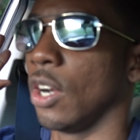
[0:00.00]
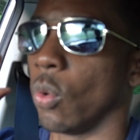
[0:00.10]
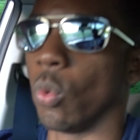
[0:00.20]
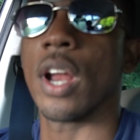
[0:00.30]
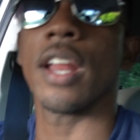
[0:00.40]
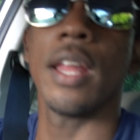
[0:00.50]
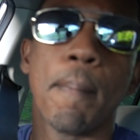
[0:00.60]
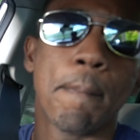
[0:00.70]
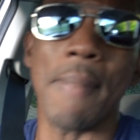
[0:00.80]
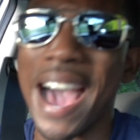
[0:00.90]
one of the
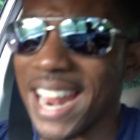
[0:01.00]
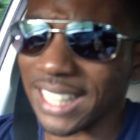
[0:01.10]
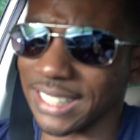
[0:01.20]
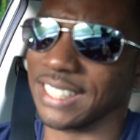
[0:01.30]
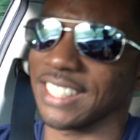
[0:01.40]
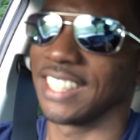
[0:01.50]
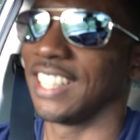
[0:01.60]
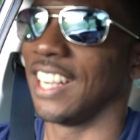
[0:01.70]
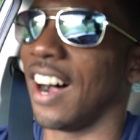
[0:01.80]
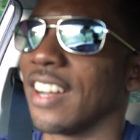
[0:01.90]
baddest
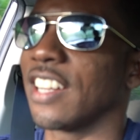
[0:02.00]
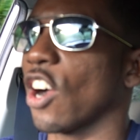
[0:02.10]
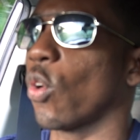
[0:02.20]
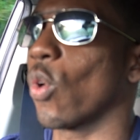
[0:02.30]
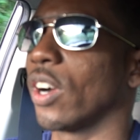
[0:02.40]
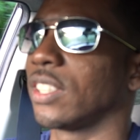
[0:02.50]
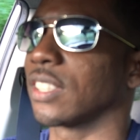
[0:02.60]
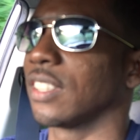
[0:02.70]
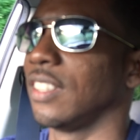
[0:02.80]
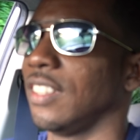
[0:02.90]
Honda Accords